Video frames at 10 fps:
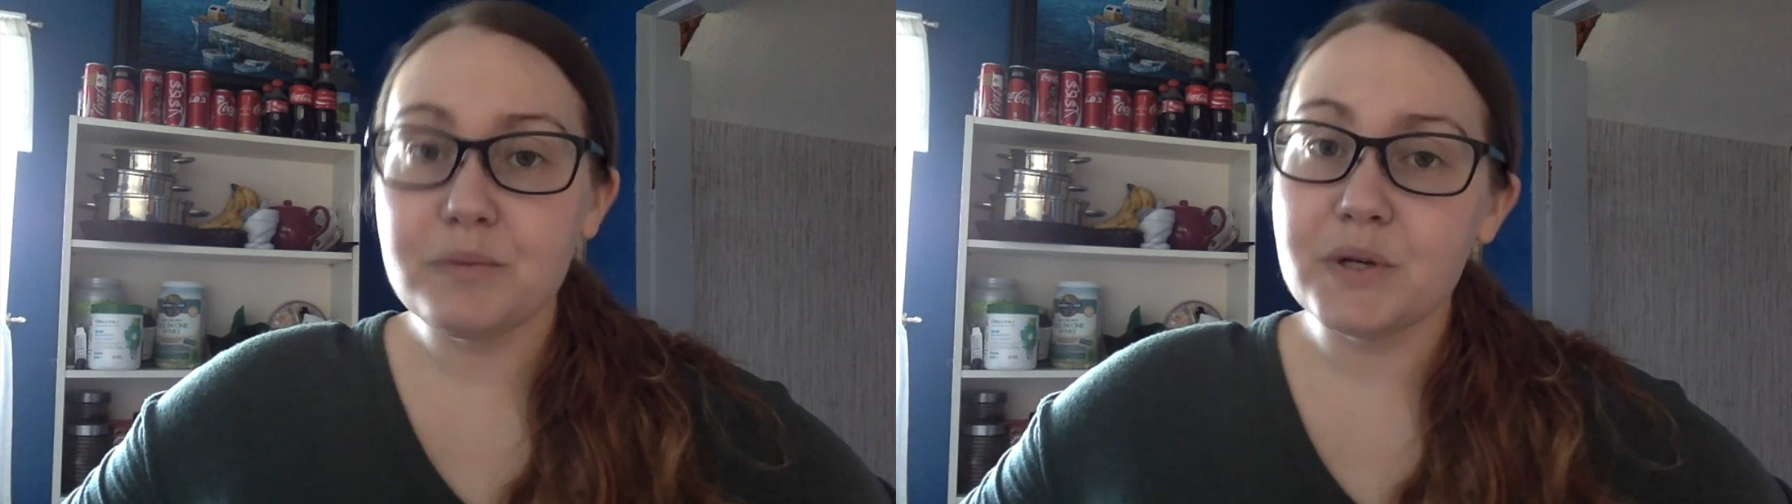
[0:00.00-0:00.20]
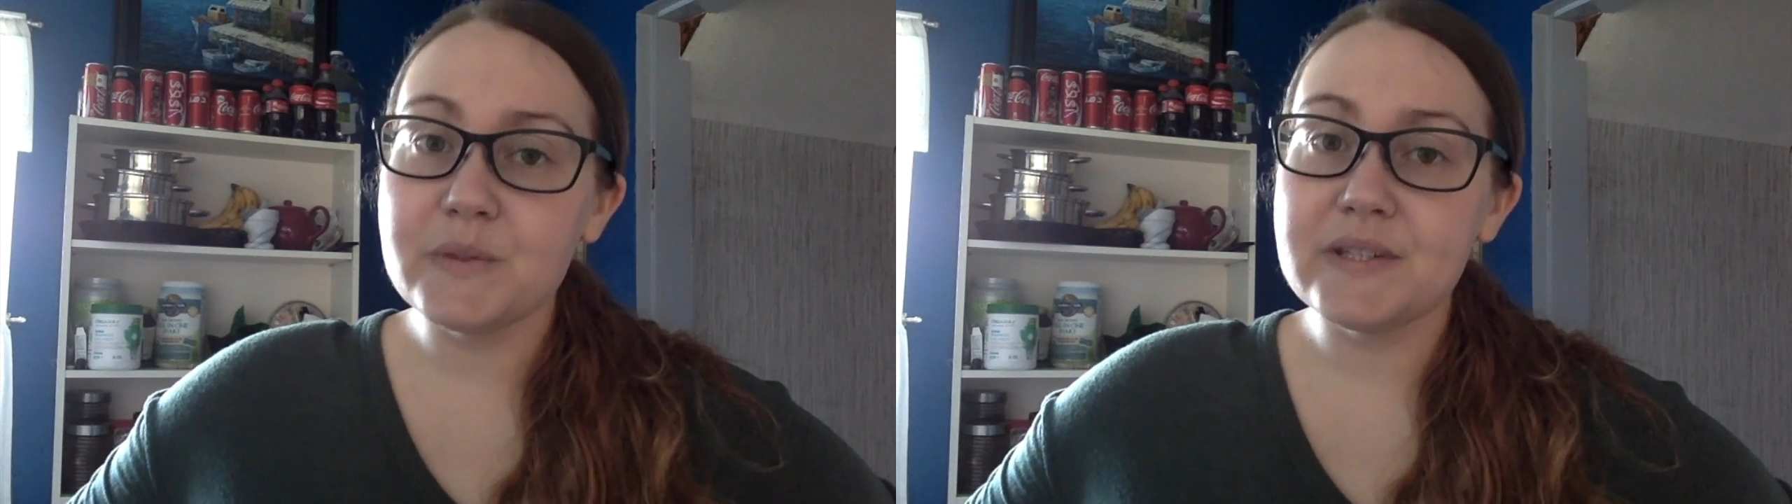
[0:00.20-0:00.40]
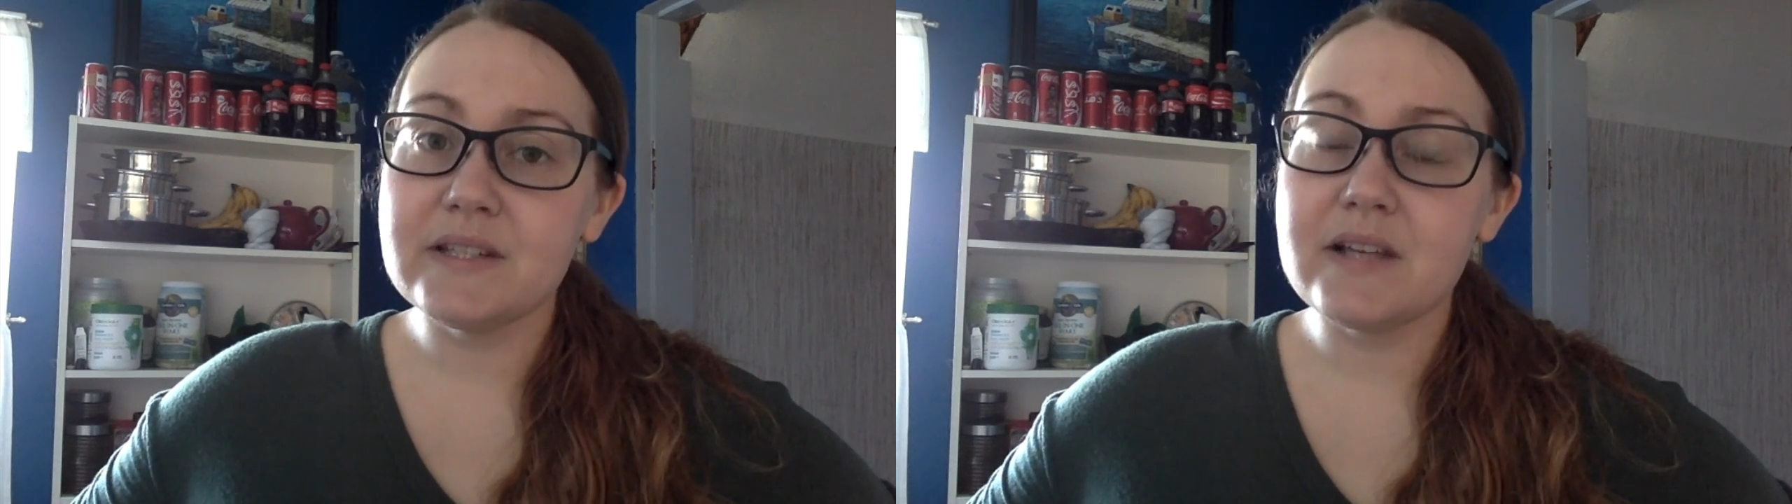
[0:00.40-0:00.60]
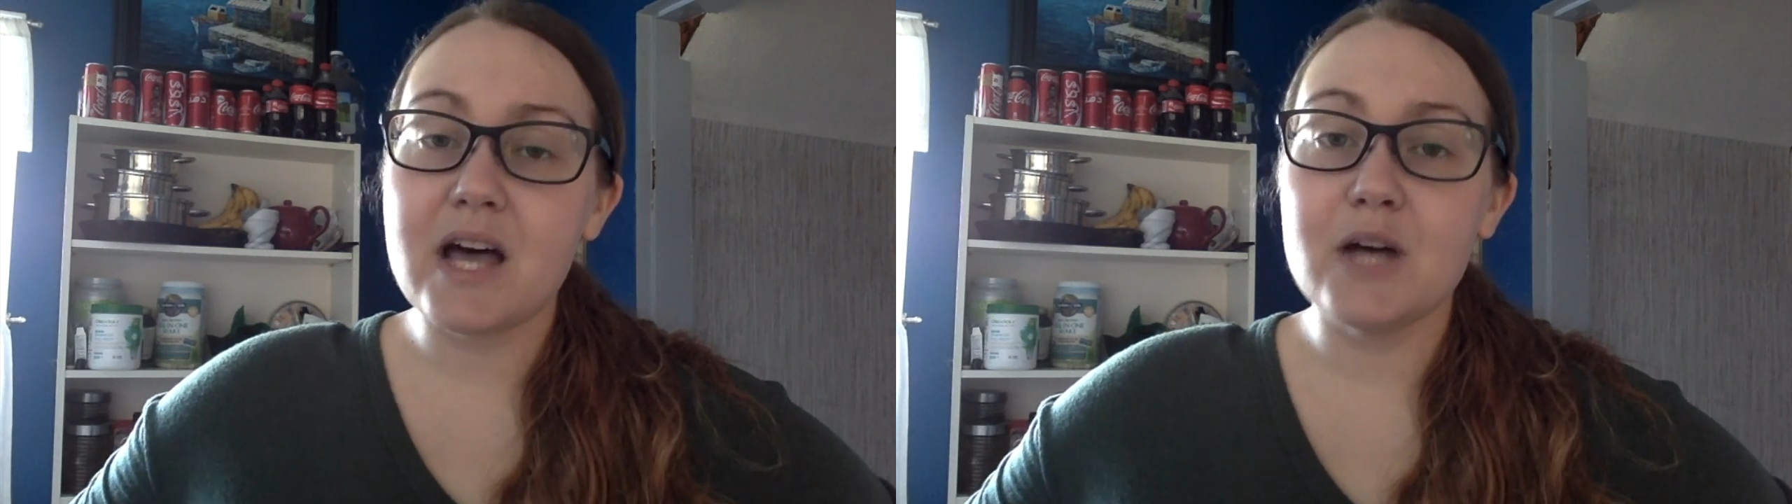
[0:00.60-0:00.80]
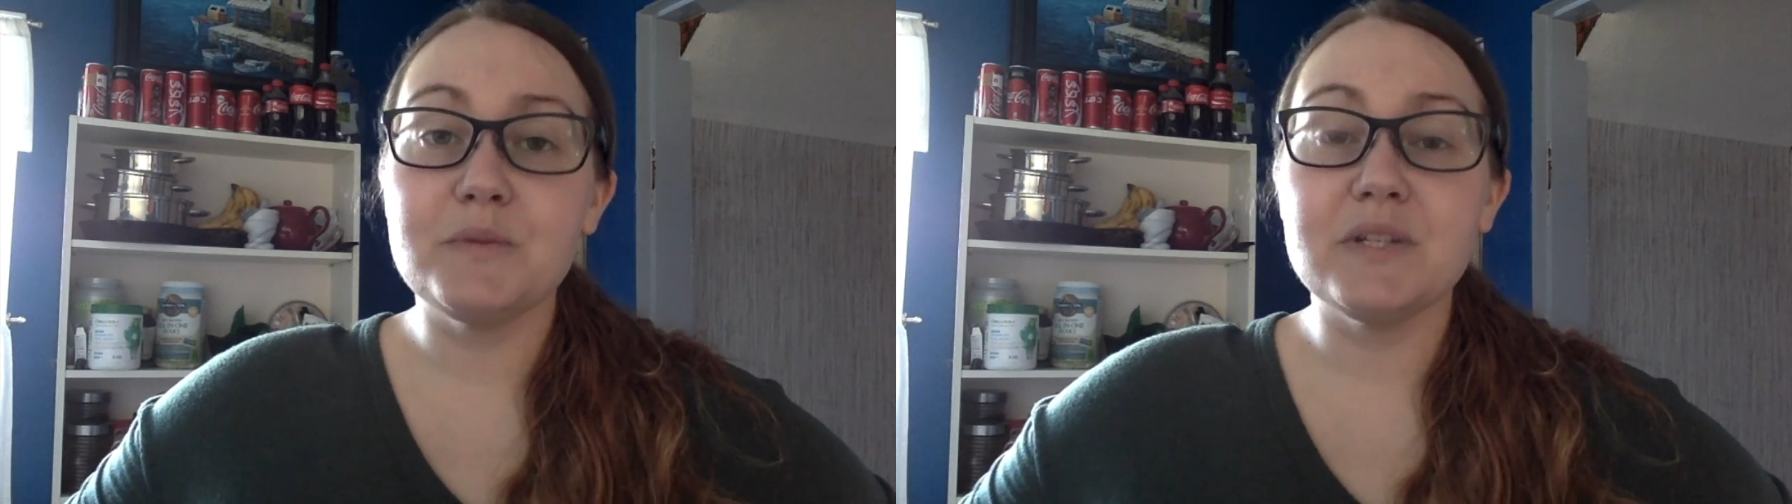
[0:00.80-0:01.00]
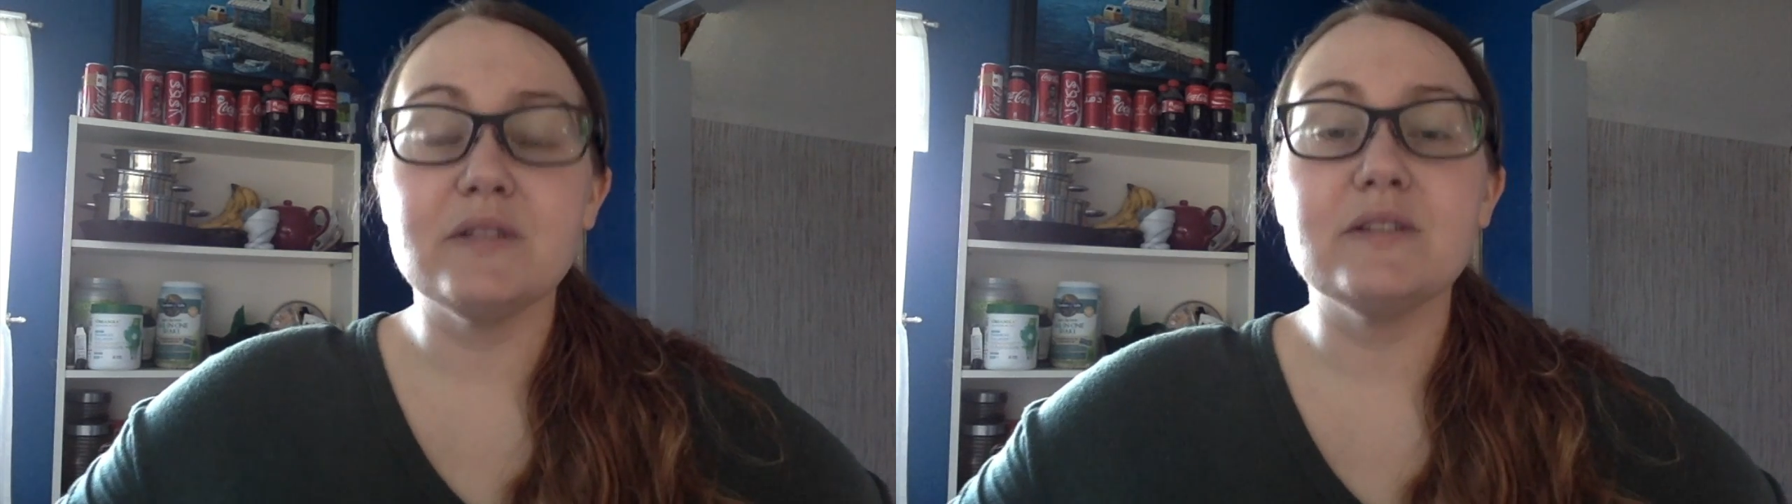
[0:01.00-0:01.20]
but it will still help to